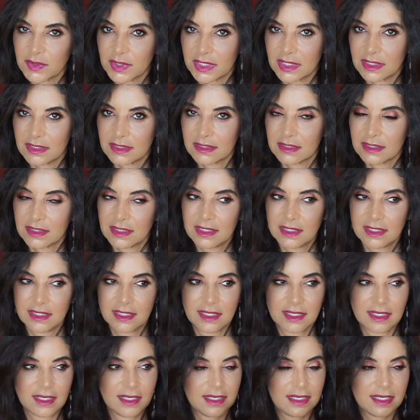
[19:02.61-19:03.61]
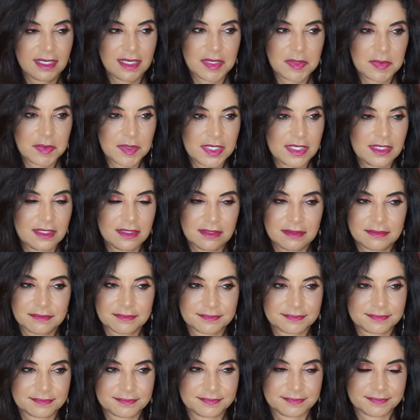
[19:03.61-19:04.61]
one. I mean,
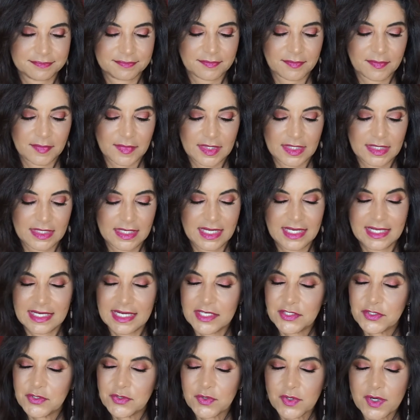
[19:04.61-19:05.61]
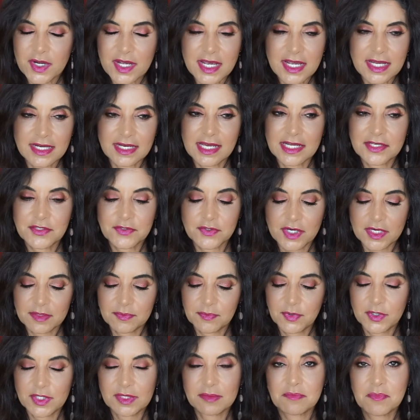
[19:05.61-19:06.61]
and I tried. I
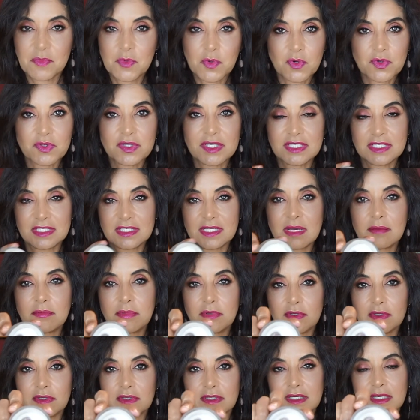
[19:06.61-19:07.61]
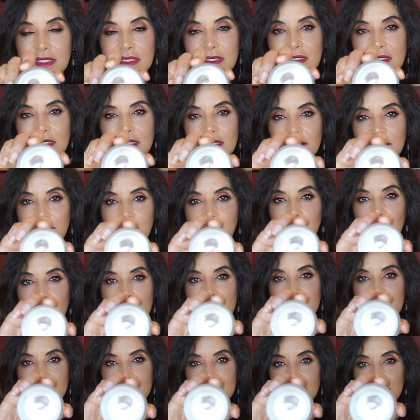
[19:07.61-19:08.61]
tried putting more than double of
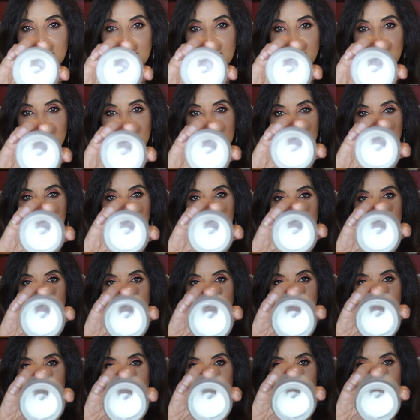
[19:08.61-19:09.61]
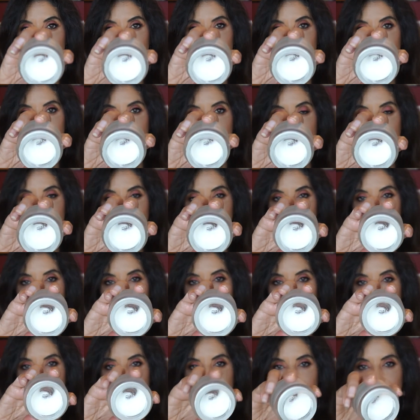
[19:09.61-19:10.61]
product on my face just to finish it, but I
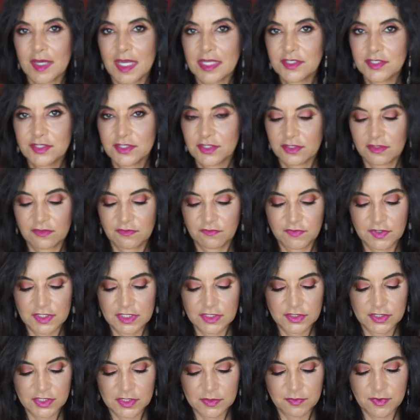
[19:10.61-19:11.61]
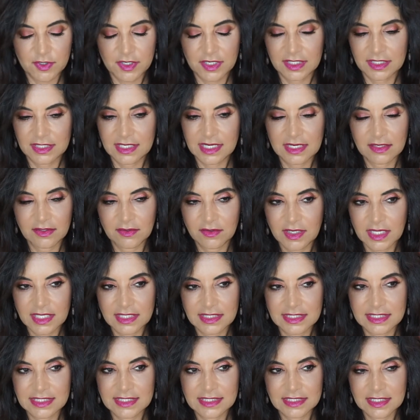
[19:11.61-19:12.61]
couldn't. I just couldn't finish this product. I don't
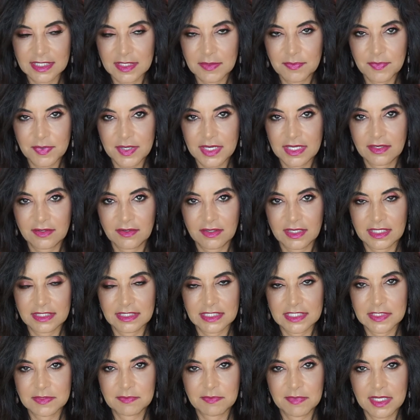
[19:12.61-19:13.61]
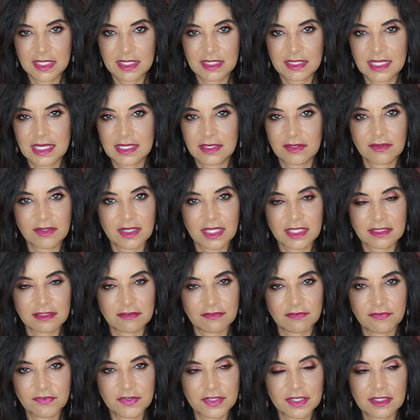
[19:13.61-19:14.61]
like the slip. I don't like the smell. I don't like the
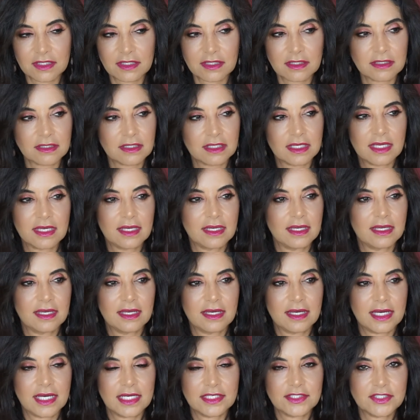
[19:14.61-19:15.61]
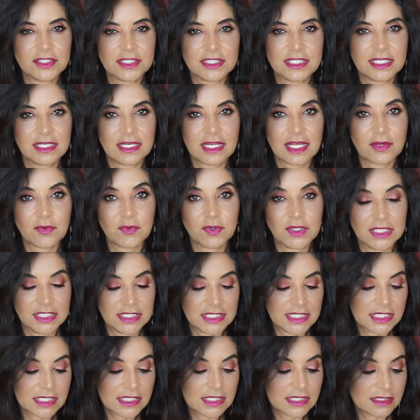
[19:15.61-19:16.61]
feel. I just didn't like what it
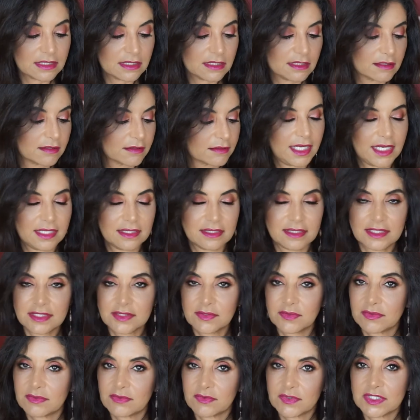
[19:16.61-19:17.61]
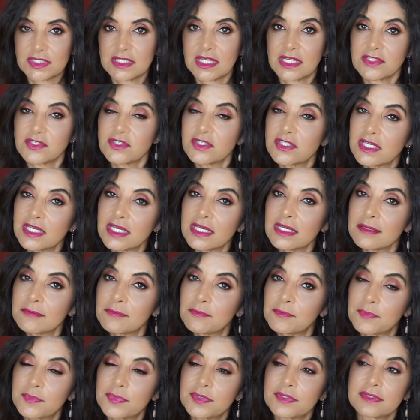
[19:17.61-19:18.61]
did. And this one was not
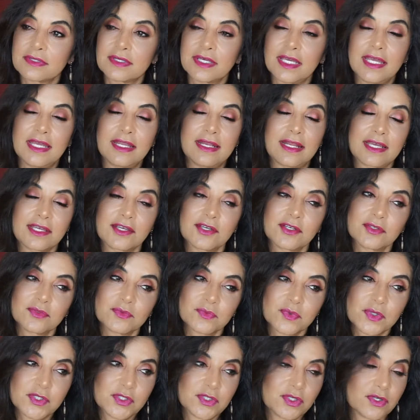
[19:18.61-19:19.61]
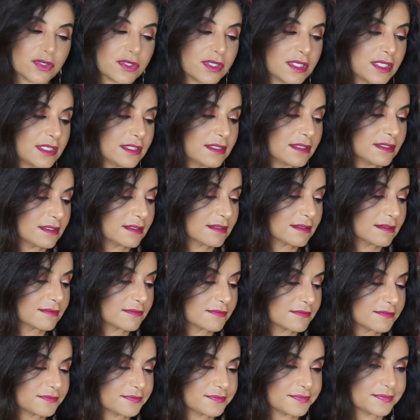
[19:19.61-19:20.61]
cheap, and I couldn't return it.
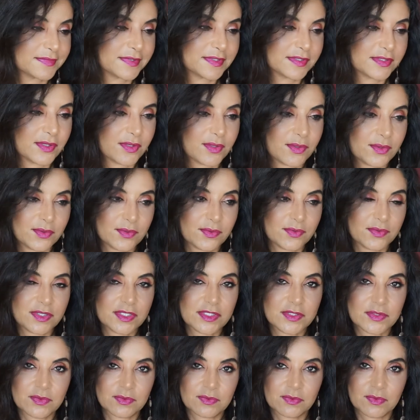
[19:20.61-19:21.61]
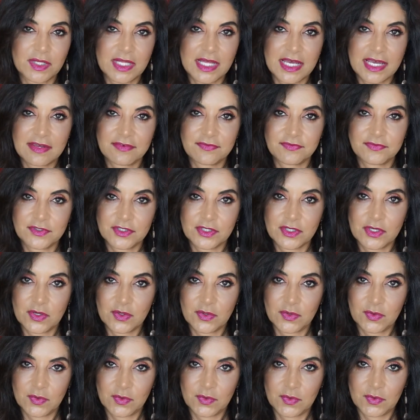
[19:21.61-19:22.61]
So this one will have to
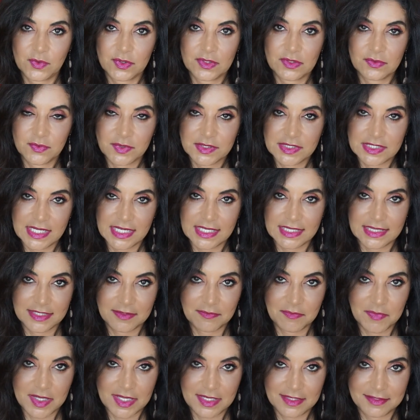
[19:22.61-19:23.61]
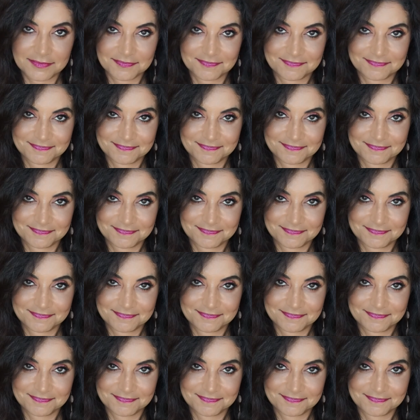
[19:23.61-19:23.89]
go in the recycling bin.